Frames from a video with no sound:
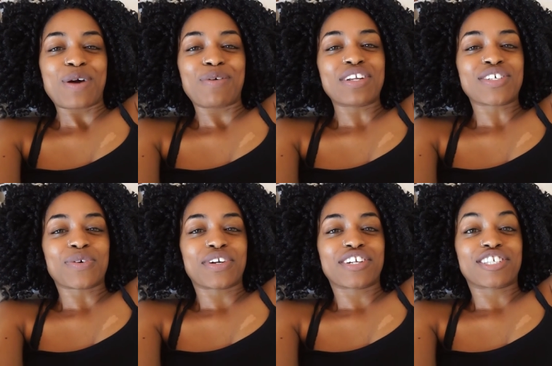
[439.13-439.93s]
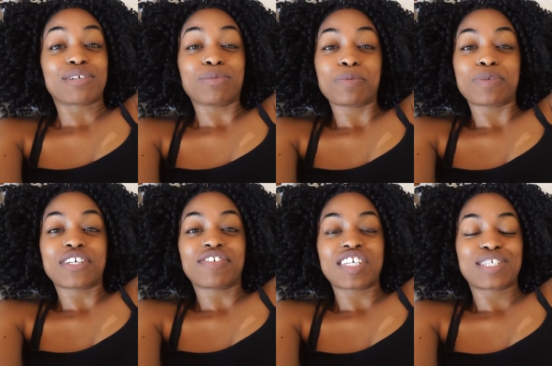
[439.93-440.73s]
We just ordered some room
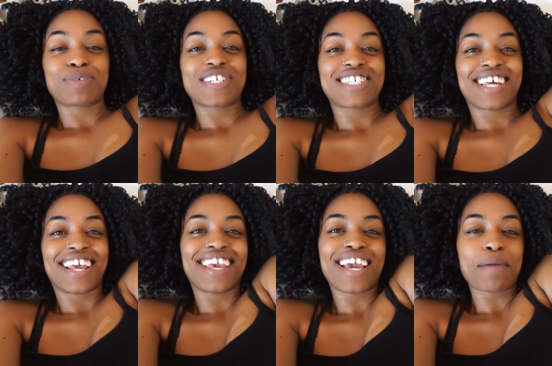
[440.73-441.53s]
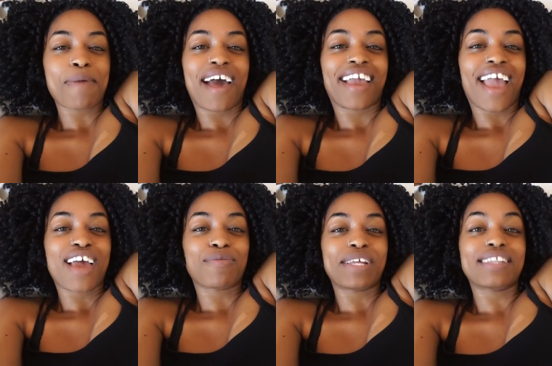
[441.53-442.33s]
service, so we're just gonna kick back
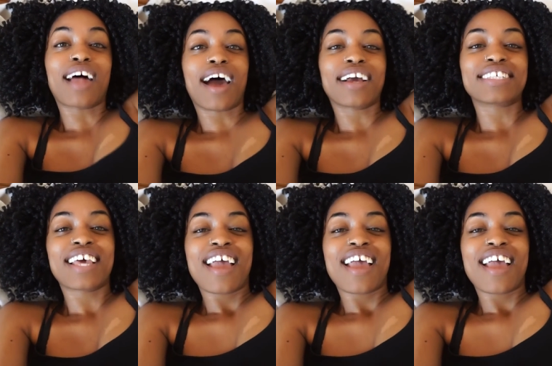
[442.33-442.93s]
and relax.